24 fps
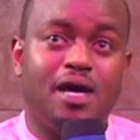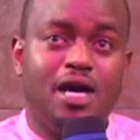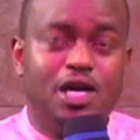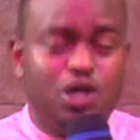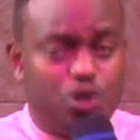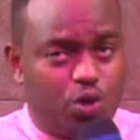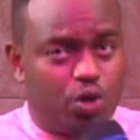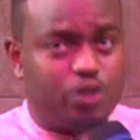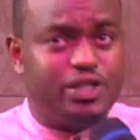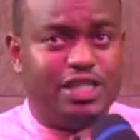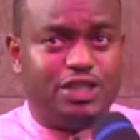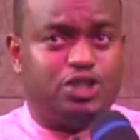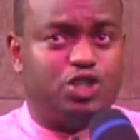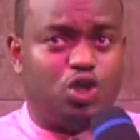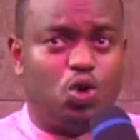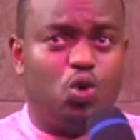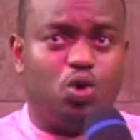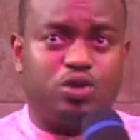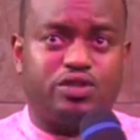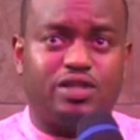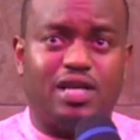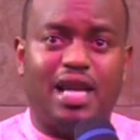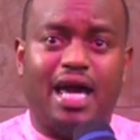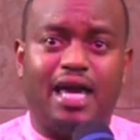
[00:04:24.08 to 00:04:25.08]
You know, this
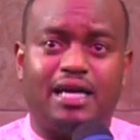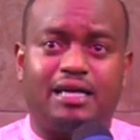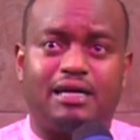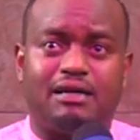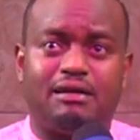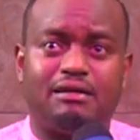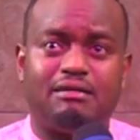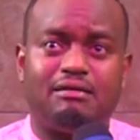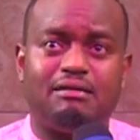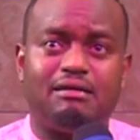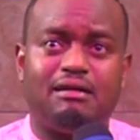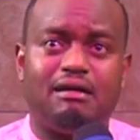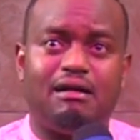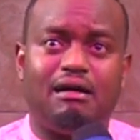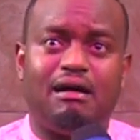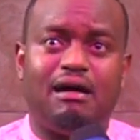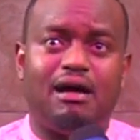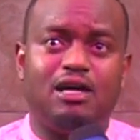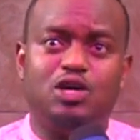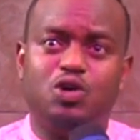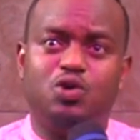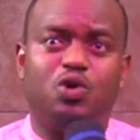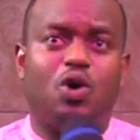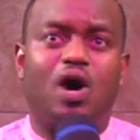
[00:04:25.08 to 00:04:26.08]
looks like, how
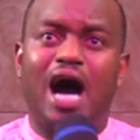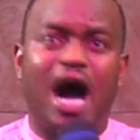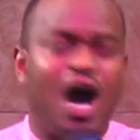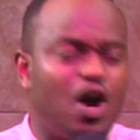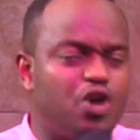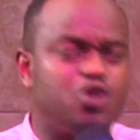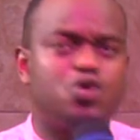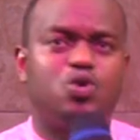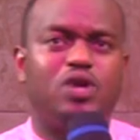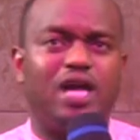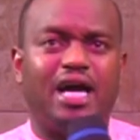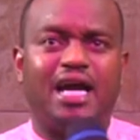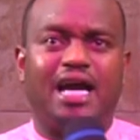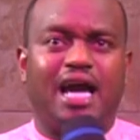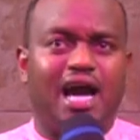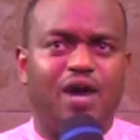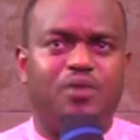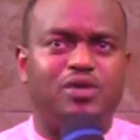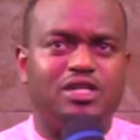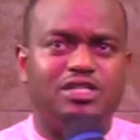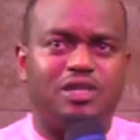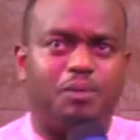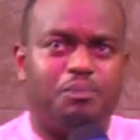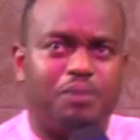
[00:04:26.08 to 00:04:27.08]
you'll
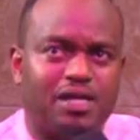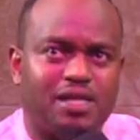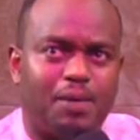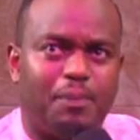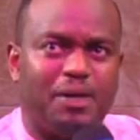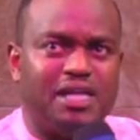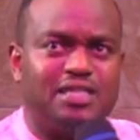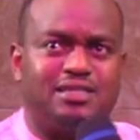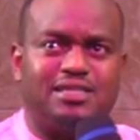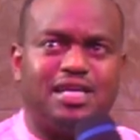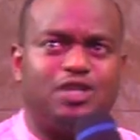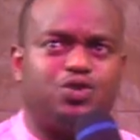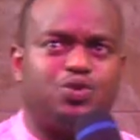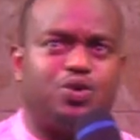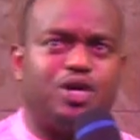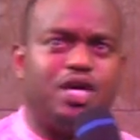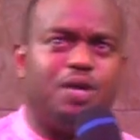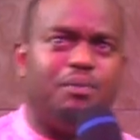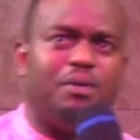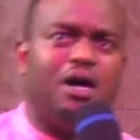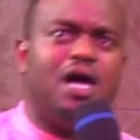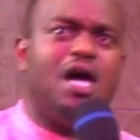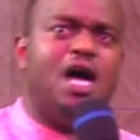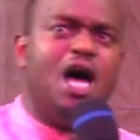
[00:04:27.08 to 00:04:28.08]
encourage a brother. But he said to
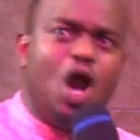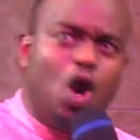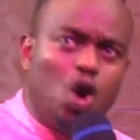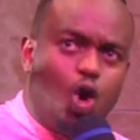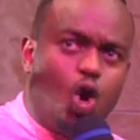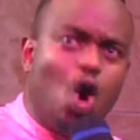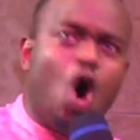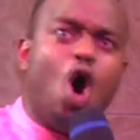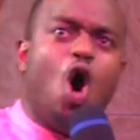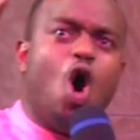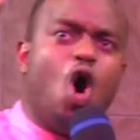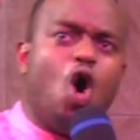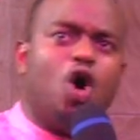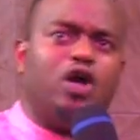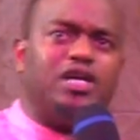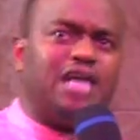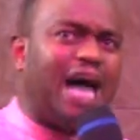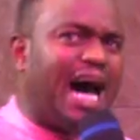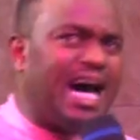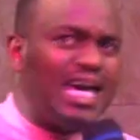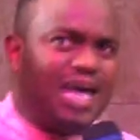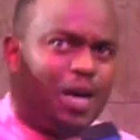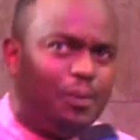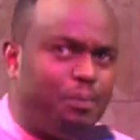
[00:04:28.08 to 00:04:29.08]
him, "Lord,
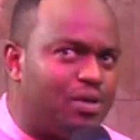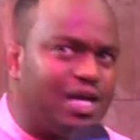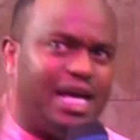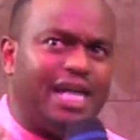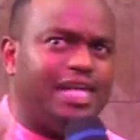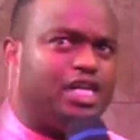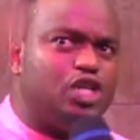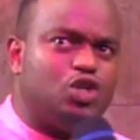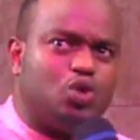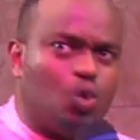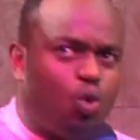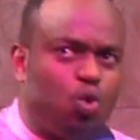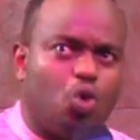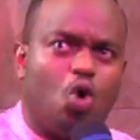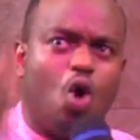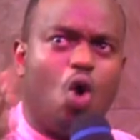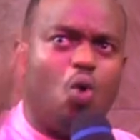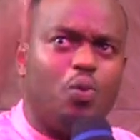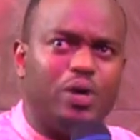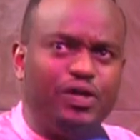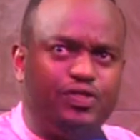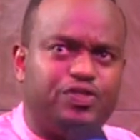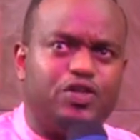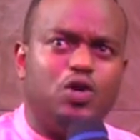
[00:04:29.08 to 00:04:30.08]
I am ready to go
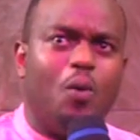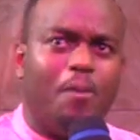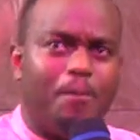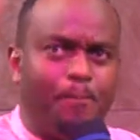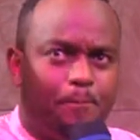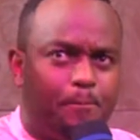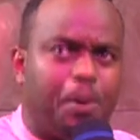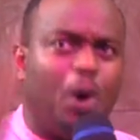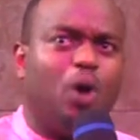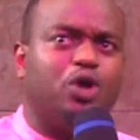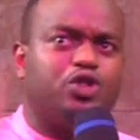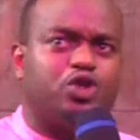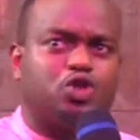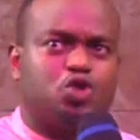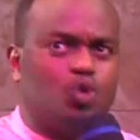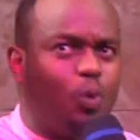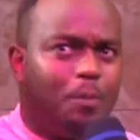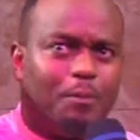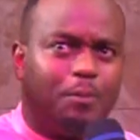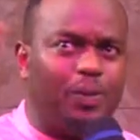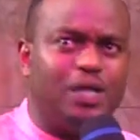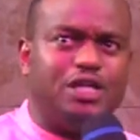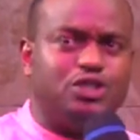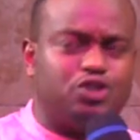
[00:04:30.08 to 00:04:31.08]
with you both to
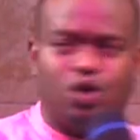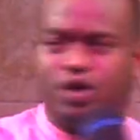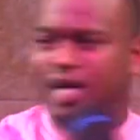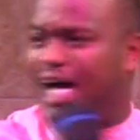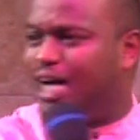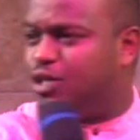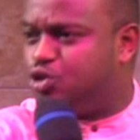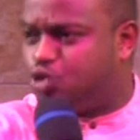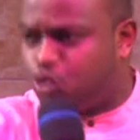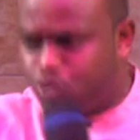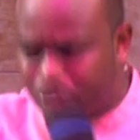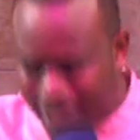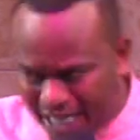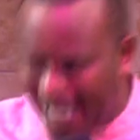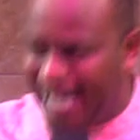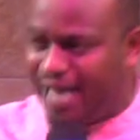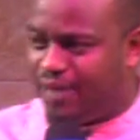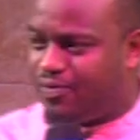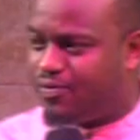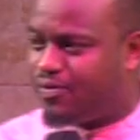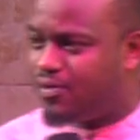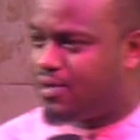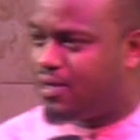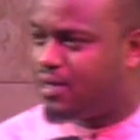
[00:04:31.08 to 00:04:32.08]
prison and to
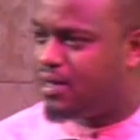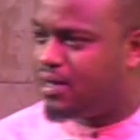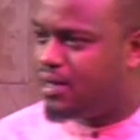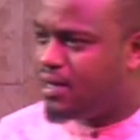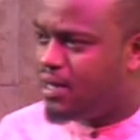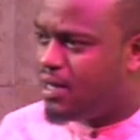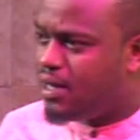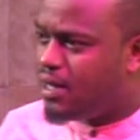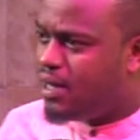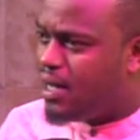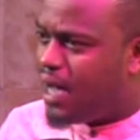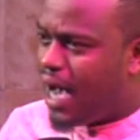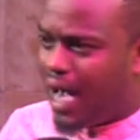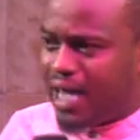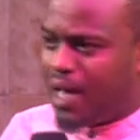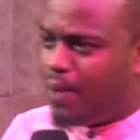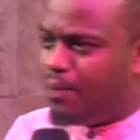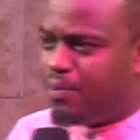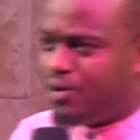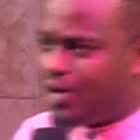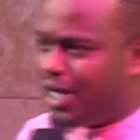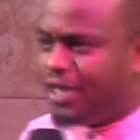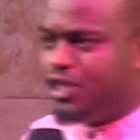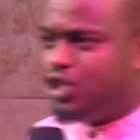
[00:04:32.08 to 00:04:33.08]
death. I
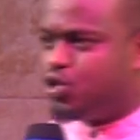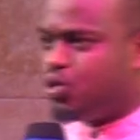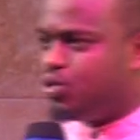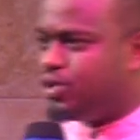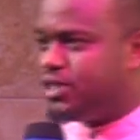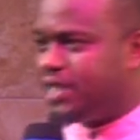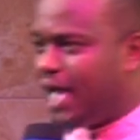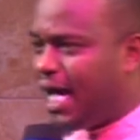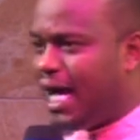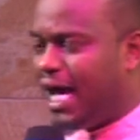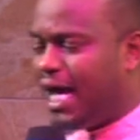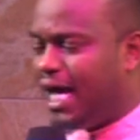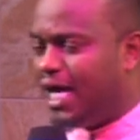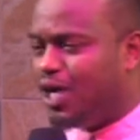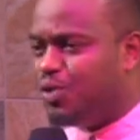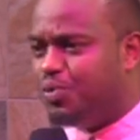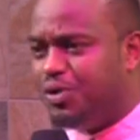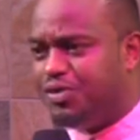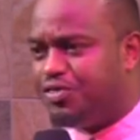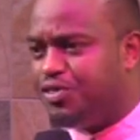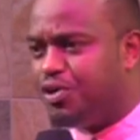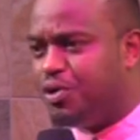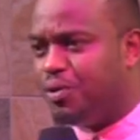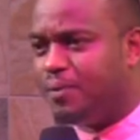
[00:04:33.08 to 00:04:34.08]
am ready to die
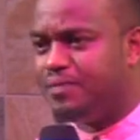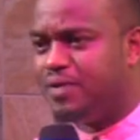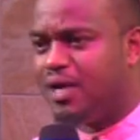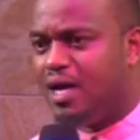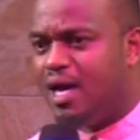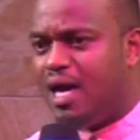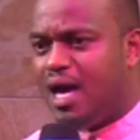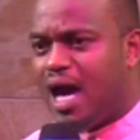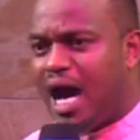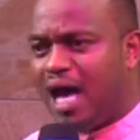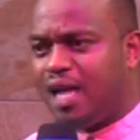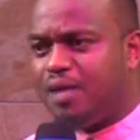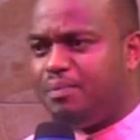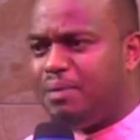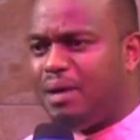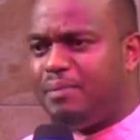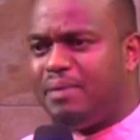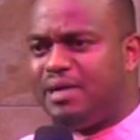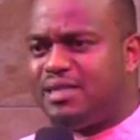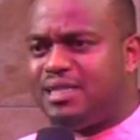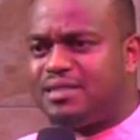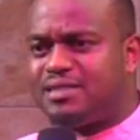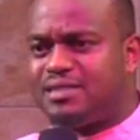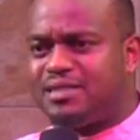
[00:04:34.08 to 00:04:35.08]
with you." I
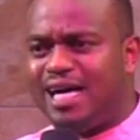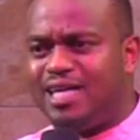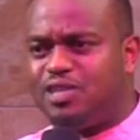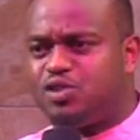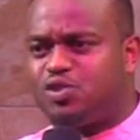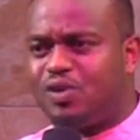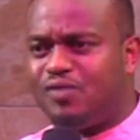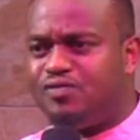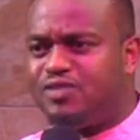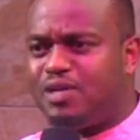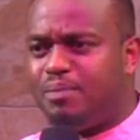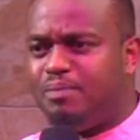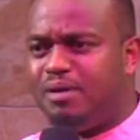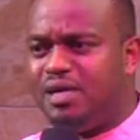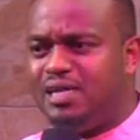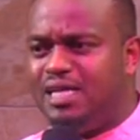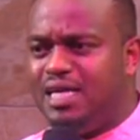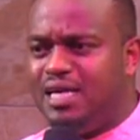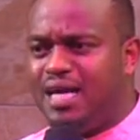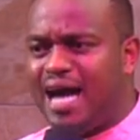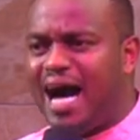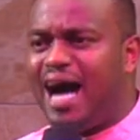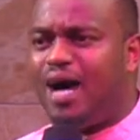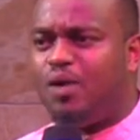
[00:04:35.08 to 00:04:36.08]
remember the sons of
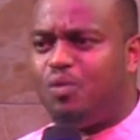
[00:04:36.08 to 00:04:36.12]
Zebedee,